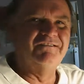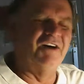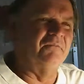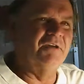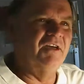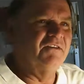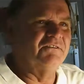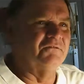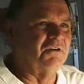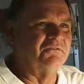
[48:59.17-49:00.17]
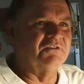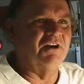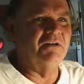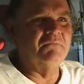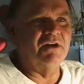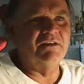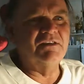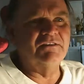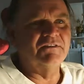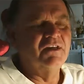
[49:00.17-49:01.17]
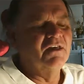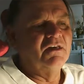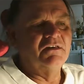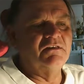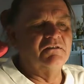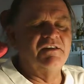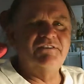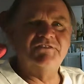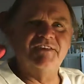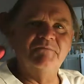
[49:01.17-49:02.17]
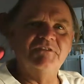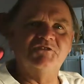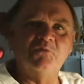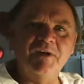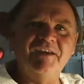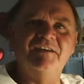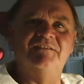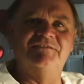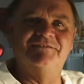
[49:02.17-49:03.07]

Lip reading: Tommy has a rough time, man. He's Timmy's twin.